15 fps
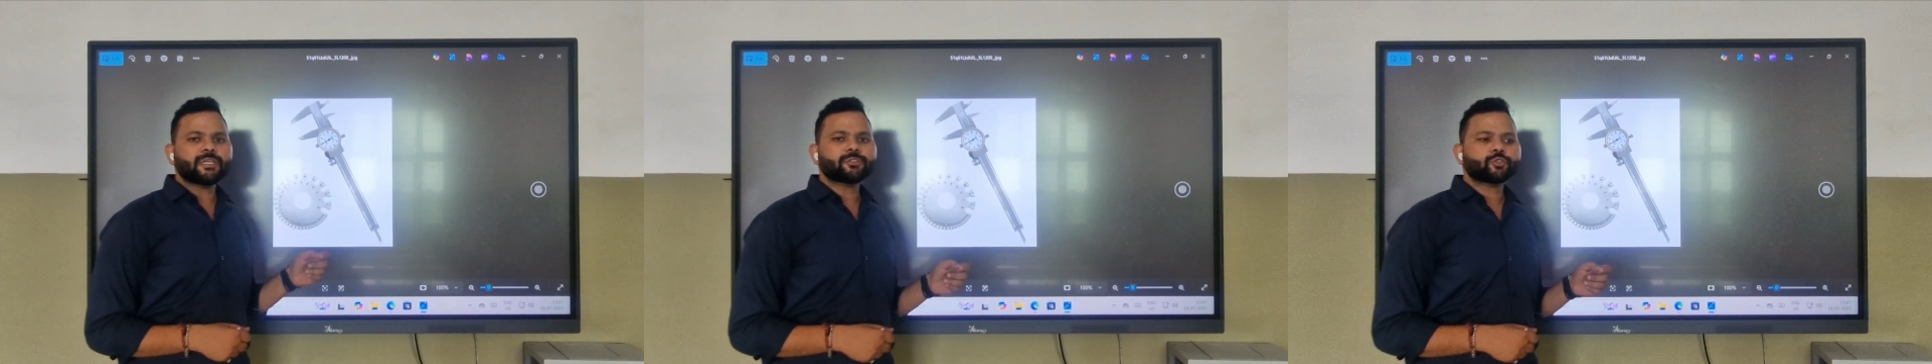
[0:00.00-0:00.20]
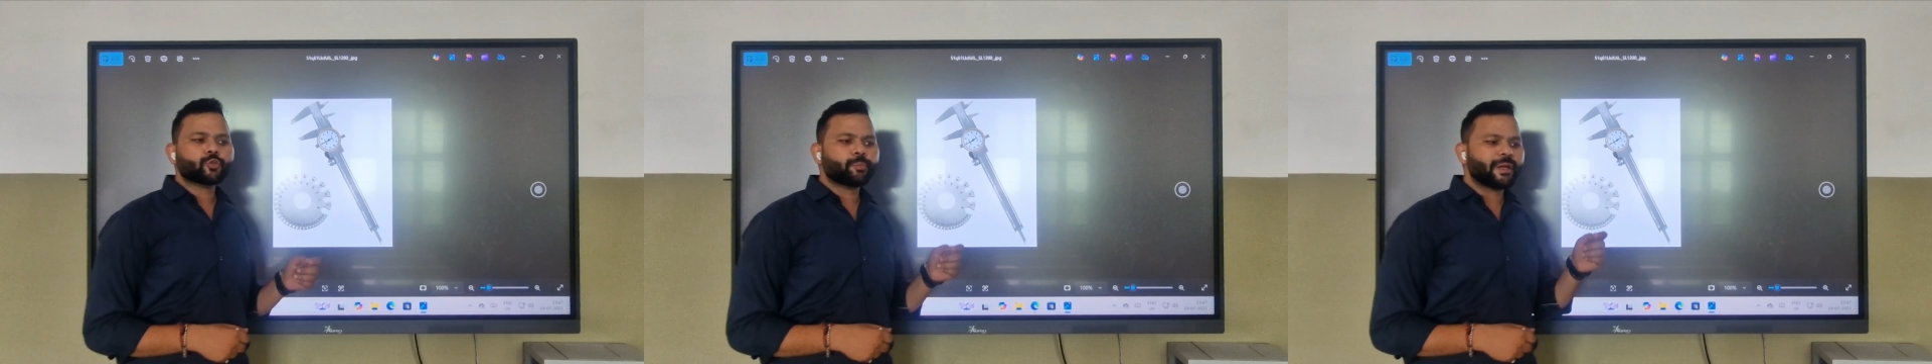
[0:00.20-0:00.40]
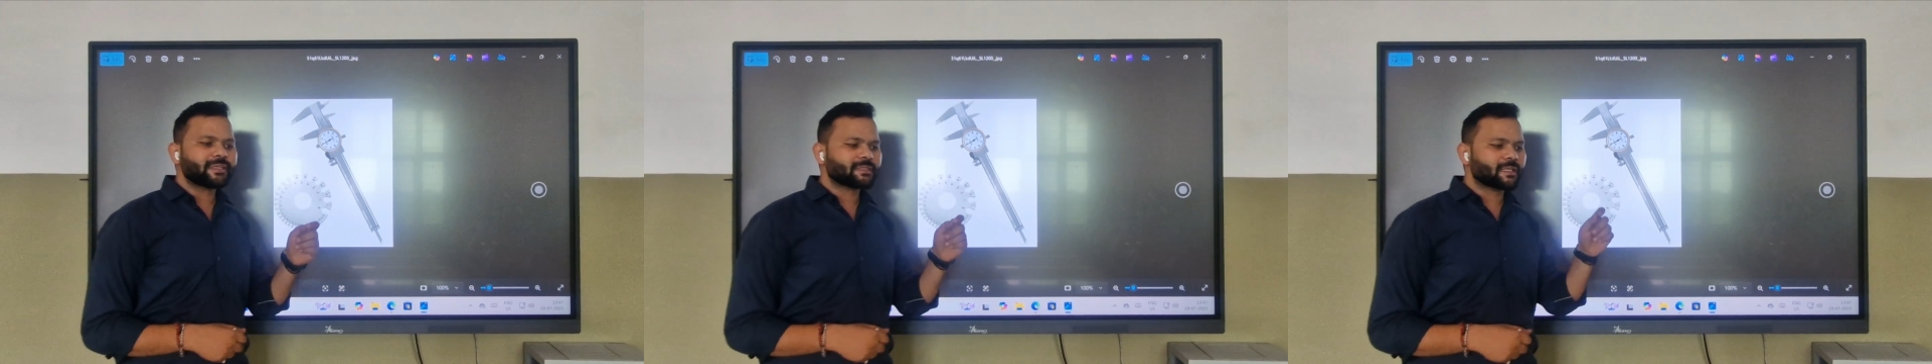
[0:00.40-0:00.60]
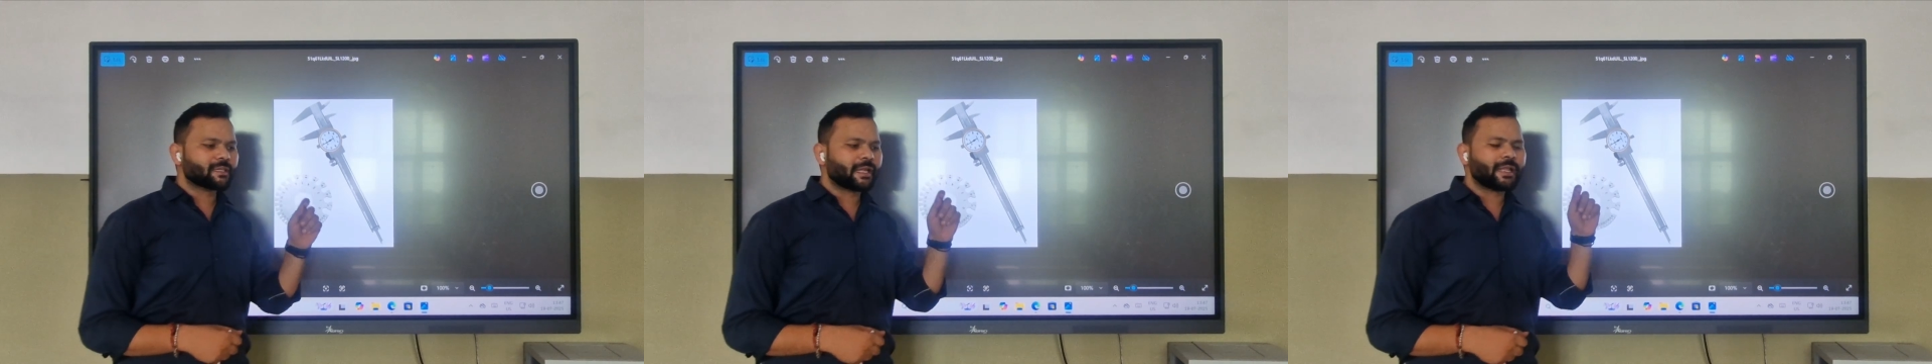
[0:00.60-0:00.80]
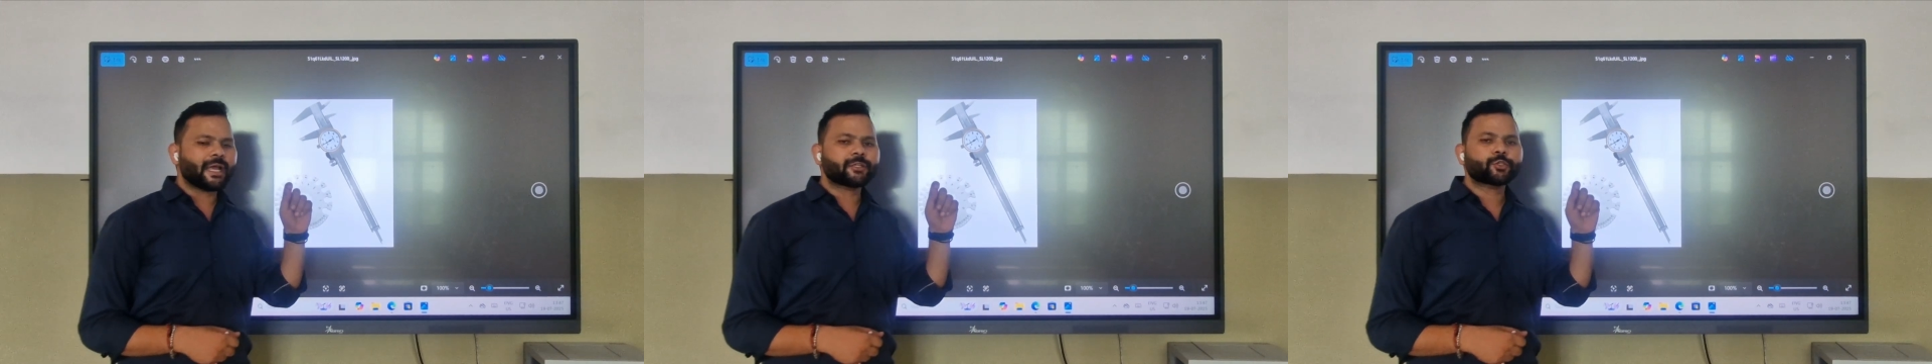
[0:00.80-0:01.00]
us to measure
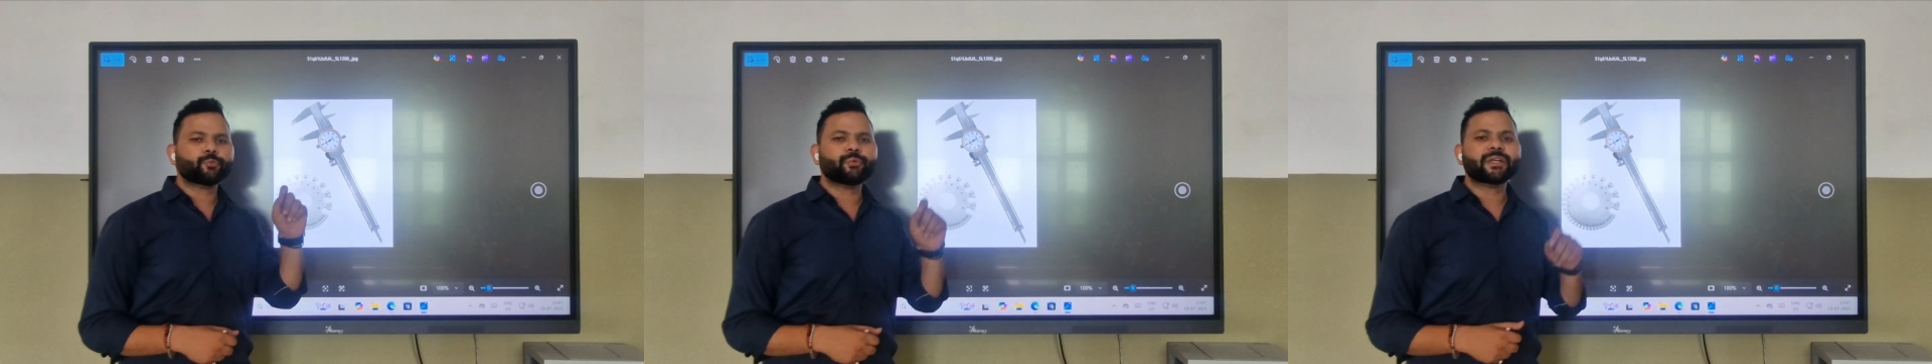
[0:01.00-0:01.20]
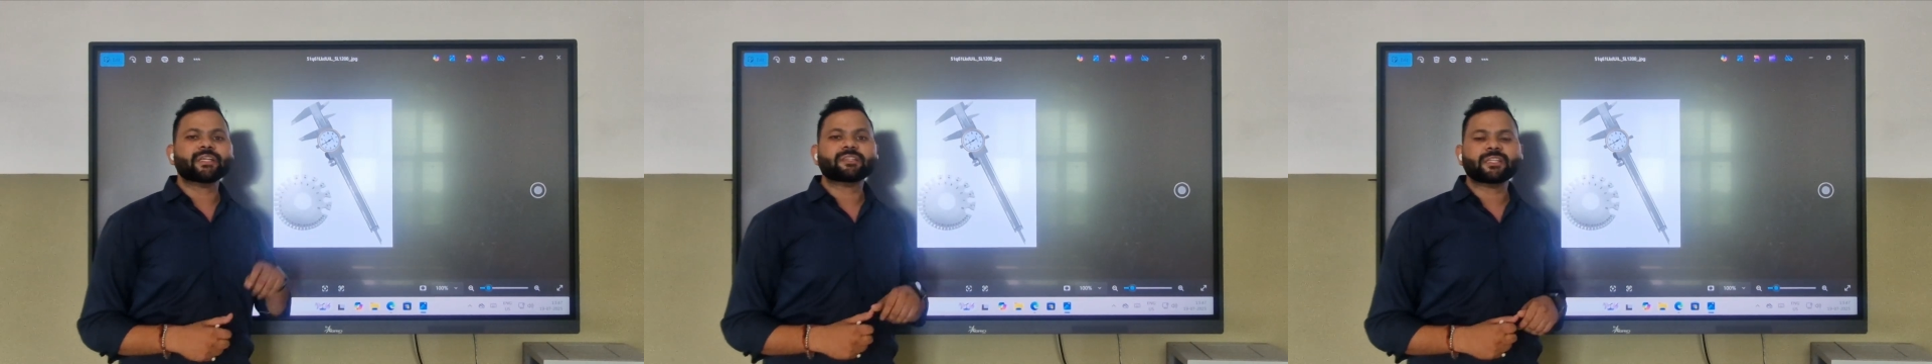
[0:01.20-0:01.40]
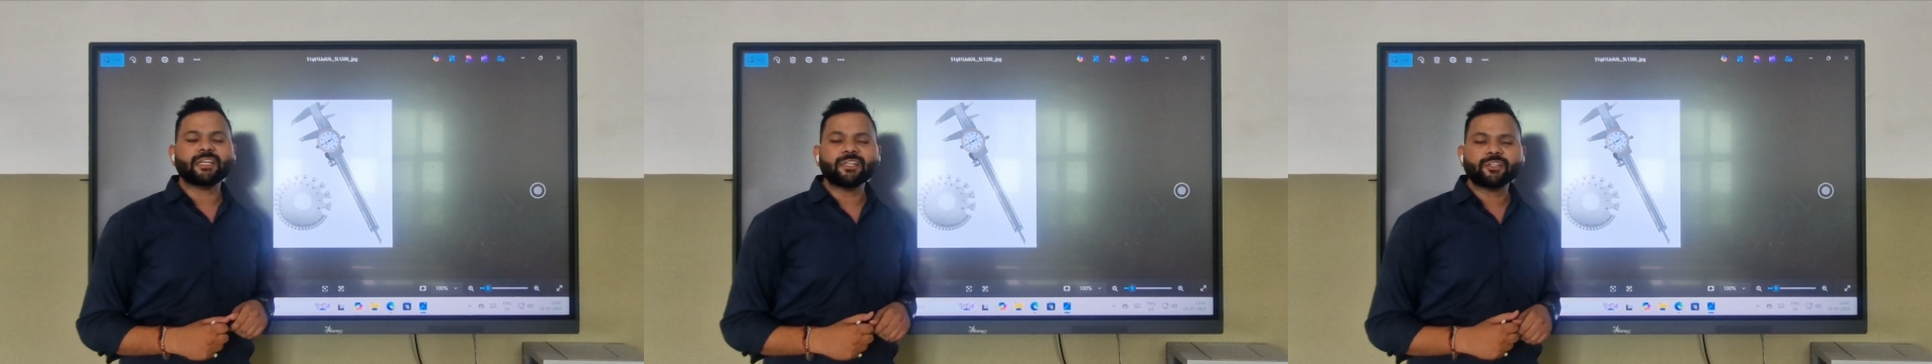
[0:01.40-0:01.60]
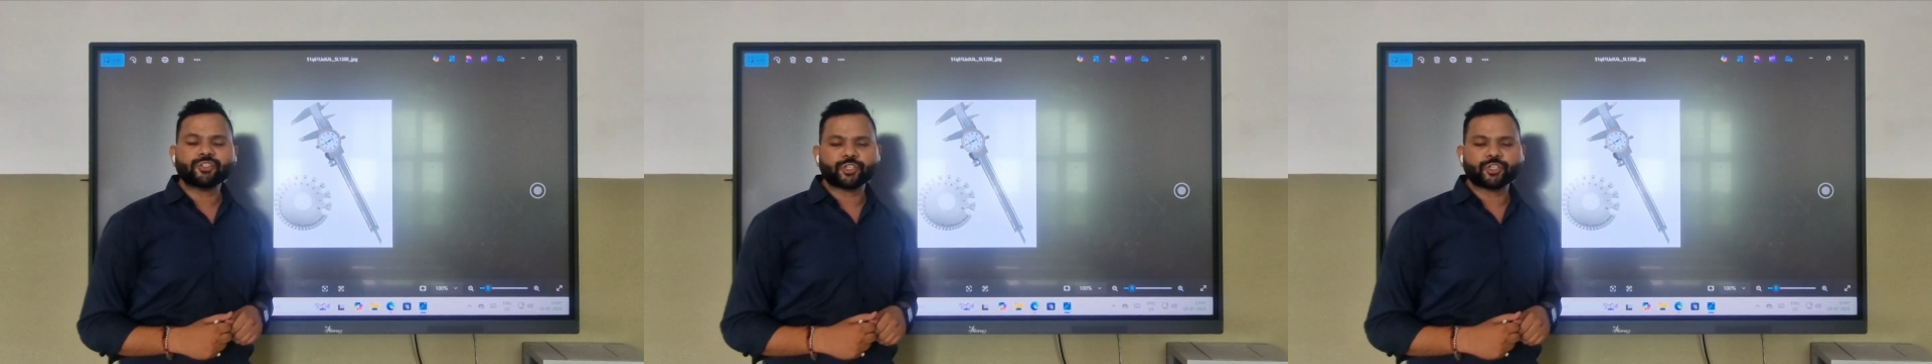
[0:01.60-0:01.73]
the length of very thin